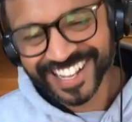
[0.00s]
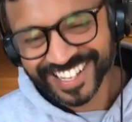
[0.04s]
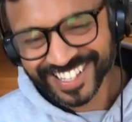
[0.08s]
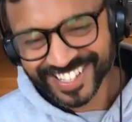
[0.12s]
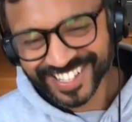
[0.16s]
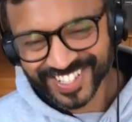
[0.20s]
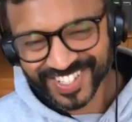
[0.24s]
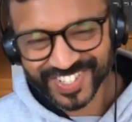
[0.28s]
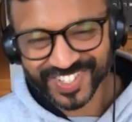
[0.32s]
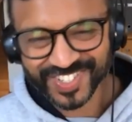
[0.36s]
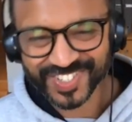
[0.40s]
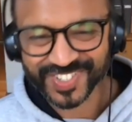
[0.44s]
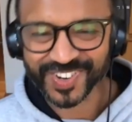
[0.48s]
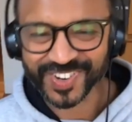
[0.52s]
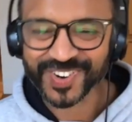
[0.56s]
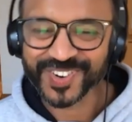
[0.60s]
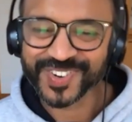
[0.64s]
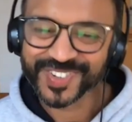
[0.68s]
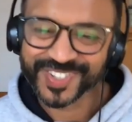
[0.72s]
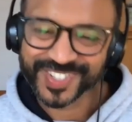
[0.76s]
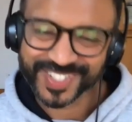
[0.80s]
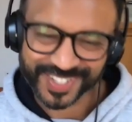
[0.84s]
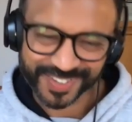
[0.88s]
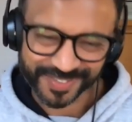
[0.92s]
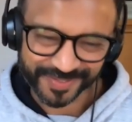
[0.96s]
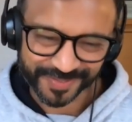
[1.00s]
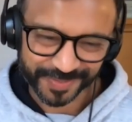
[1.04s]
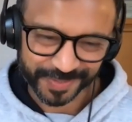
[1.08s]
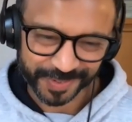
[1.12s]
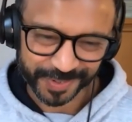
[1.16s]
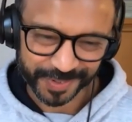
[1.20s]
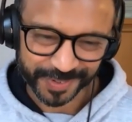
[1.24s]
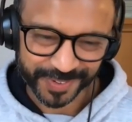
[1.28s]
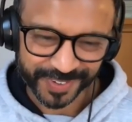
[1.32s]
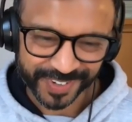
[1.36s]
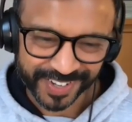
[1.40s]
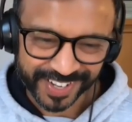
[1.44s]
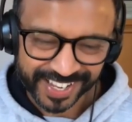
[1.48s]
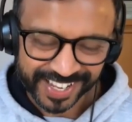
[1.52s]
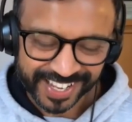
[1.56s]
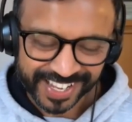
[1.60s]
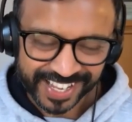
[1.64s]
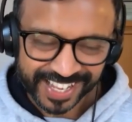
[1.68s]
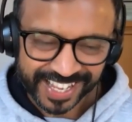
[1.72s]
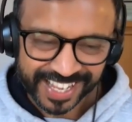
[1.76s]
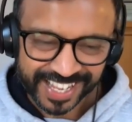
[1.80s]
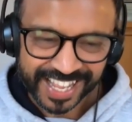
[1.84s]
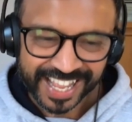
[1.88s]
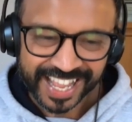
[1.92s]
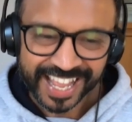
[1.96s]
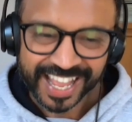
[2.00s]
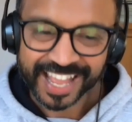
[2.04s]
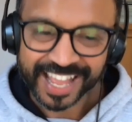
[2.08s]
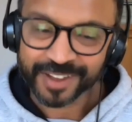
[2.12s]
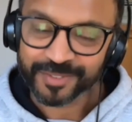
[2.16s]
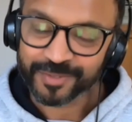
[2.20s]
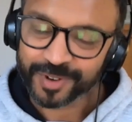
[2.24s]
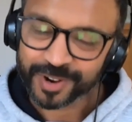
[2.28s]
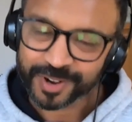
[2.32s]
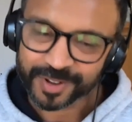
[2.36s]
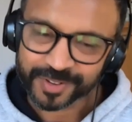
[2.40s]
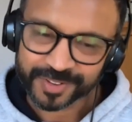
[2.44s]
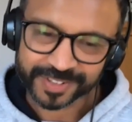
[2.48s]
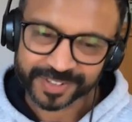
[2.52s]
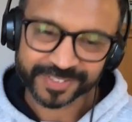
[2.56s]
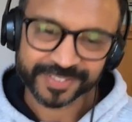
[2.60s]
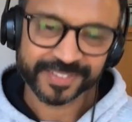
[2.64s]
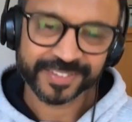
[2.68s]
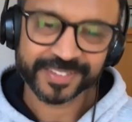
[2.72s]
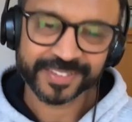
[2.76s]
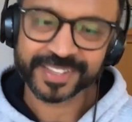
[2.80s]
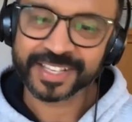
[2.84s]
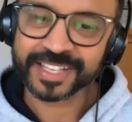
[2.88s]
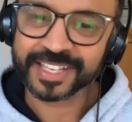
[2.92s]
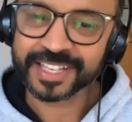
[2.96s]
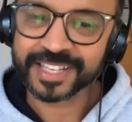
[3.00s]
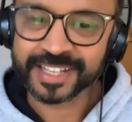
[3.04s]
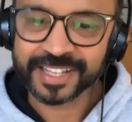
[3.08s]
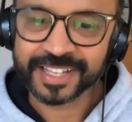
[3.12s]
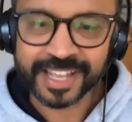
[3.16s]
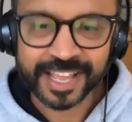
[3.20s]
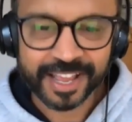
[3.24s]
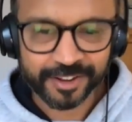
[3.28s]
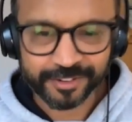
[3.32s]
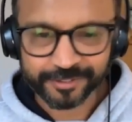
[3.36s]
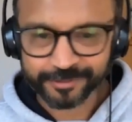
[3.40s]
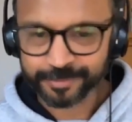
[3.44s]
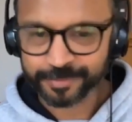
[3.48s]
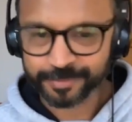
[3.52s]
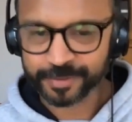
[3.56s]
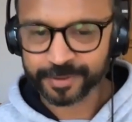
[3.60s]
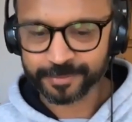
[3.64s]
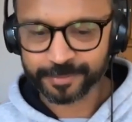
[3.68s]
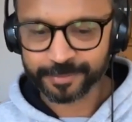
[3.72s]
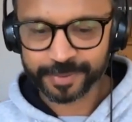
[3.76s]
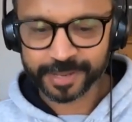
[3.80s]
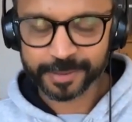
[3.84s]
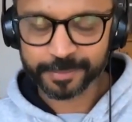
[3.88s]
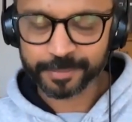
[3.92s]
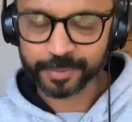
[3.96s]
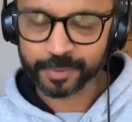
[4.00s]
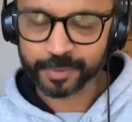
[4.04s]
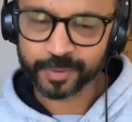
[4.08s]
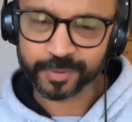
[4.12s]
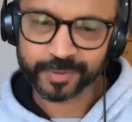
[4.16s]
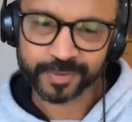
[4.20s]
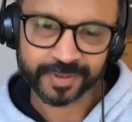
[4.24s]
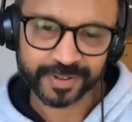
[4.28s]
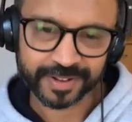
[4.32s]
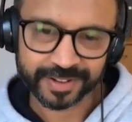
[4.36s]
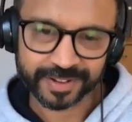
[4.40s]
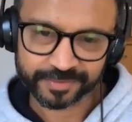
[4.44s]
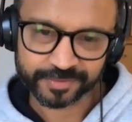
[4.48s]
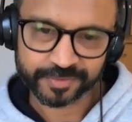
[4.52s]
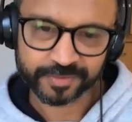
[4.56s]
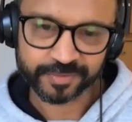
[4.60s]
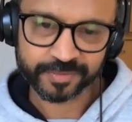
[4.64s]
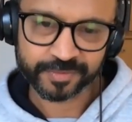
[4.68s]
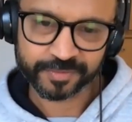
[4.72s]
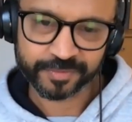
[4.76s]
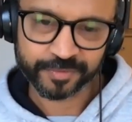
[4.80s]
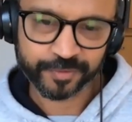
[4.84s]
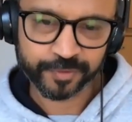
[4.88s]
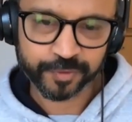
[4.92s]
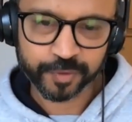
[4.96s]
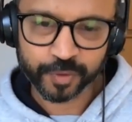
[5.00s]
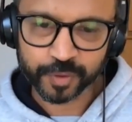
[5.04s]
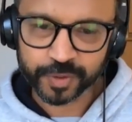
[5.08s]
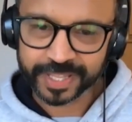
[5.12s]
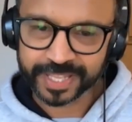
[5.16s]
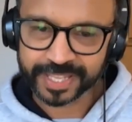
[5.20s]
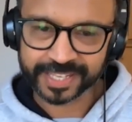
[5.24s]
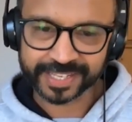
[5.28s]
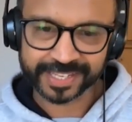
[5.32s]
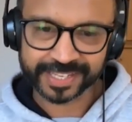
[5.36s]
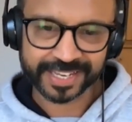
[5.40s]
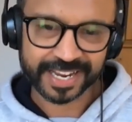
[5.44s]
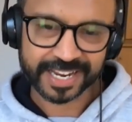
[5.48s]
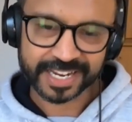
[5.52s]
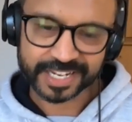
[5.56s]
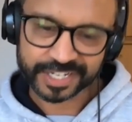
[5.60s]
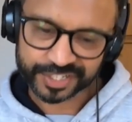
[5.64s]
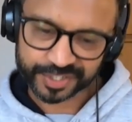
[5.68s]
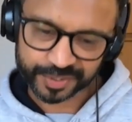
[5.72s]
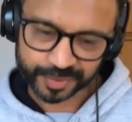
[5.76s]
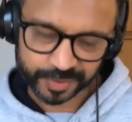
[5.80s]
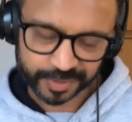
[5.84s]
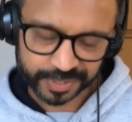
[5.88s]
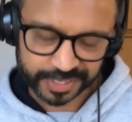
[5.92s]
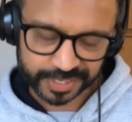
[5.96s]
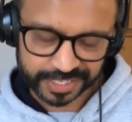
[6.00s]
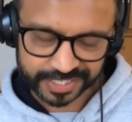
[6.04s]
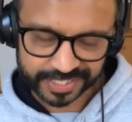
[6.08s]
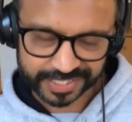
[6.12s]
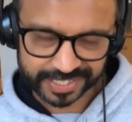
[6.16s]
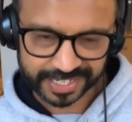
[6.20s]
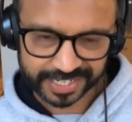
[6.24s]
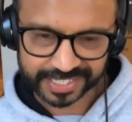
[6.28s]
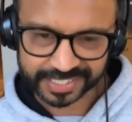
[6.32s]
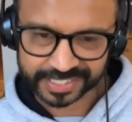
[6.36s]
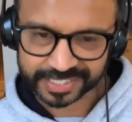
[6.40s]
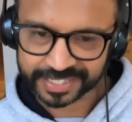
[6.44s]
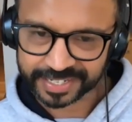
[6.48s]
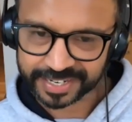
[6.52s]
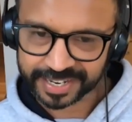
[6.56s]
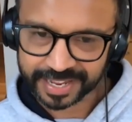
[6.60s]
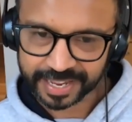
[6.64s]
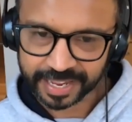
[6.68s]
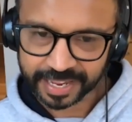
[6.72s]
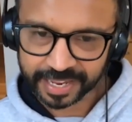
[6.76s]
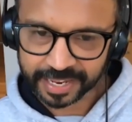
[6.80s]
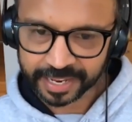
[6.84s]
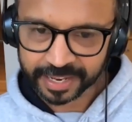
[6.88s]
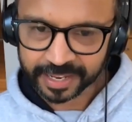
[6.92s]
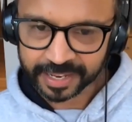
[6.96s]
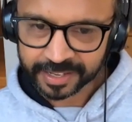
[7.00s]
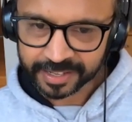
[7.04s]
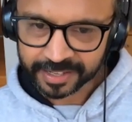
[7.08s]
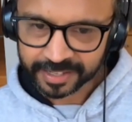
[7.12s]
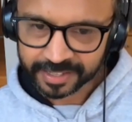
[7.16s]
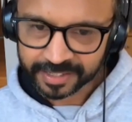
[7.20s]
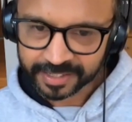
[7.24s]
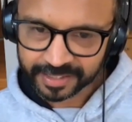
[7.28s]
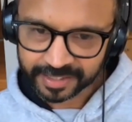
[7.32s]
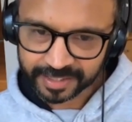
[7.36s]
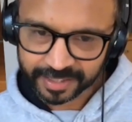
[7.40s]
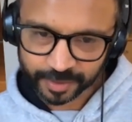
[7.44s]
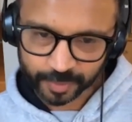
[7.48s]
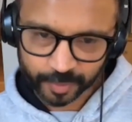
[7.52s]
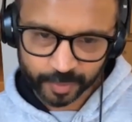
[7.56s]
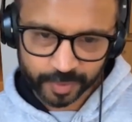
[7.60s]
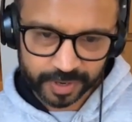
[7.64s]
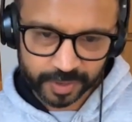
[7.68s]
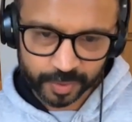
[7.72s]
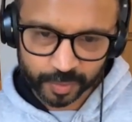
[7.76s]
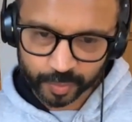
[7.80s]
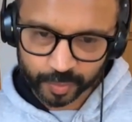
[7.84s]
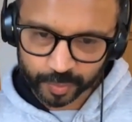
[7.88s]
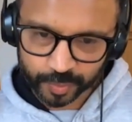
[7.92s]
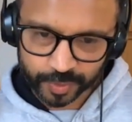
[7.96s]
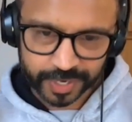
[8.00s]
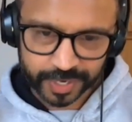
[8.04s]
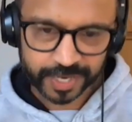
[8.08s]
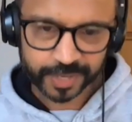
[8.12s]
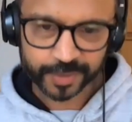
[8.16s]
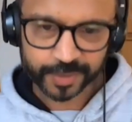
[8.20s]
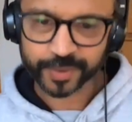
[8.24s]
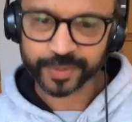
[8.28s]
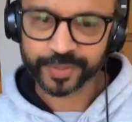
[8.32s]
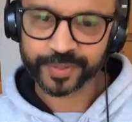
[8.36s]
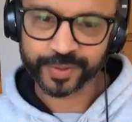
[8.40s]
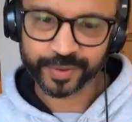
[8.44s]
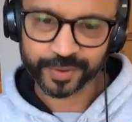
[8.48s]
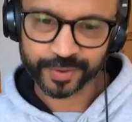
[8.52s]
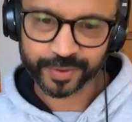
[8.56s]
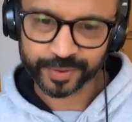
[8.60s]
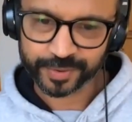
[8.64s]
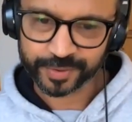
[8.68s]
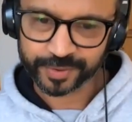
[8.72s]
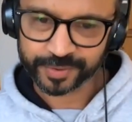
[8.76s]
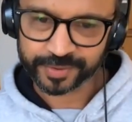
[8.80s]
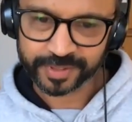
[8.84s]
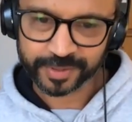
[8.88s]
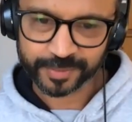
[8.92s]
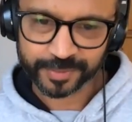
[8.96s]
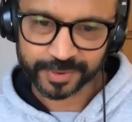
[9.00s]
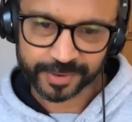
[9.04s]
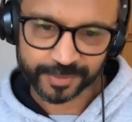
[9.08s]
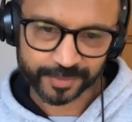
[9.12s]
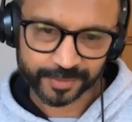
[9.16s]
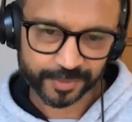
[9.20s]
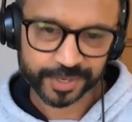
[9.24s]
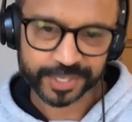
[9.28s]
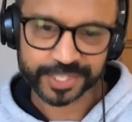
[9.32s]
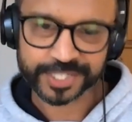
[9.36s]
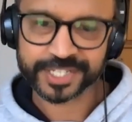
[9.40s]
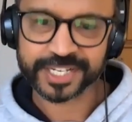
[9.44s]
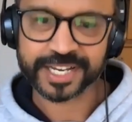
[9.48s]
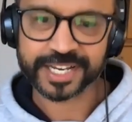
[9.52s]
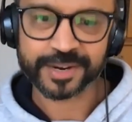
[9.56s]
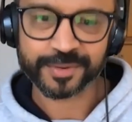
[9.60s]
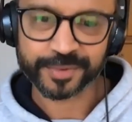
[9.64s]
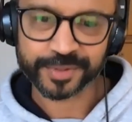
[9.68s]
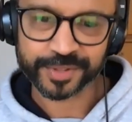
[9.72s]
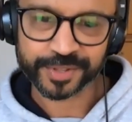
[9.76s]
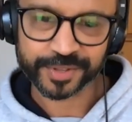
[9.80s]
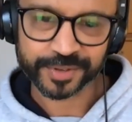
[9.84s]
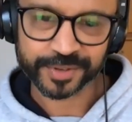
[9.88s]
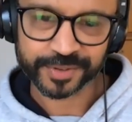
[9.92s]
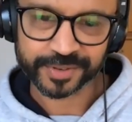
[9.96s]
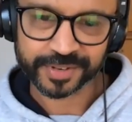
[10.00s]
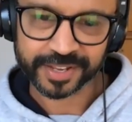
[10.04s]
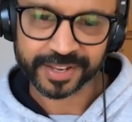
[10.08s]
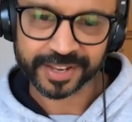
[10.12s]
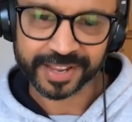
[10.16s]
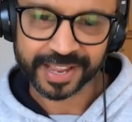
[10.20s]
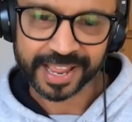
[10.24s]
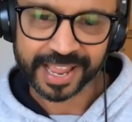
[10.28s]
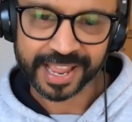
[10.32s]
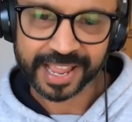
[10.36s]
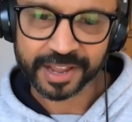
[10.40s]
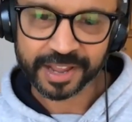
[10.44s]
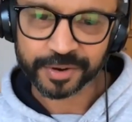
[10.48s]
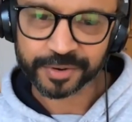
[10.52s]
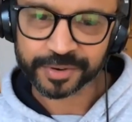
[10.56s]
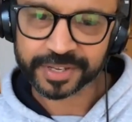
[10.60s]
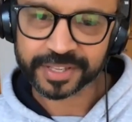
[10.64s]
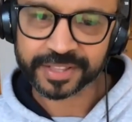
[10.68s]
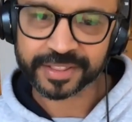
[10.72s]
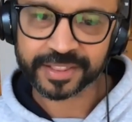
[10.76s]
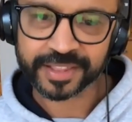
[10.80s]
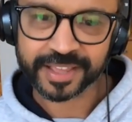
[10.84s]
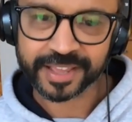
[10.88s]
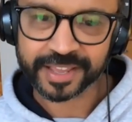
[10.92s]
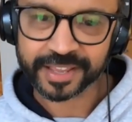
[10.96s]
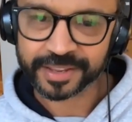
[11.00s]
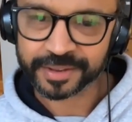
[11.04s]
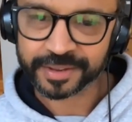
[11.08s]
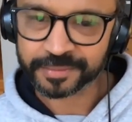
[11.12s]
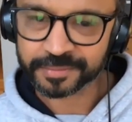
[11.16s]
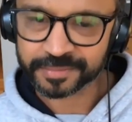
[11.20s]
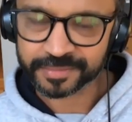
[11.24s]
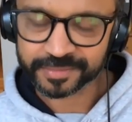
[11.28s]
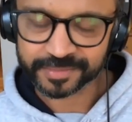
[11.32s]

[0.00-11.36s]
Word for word: So simple. And Roland, now if, if people are fully engaged in what you're saying today, they want to work with you, they want to reach out with you now, how can they